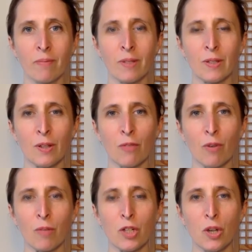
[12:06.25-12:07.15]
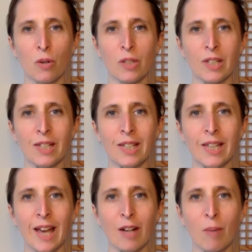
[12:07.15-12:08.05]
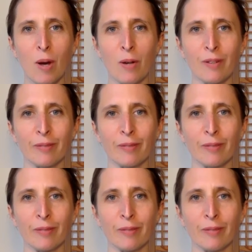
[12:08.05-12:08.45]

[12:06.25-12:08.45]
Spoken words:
So from the shoulder to the elbow,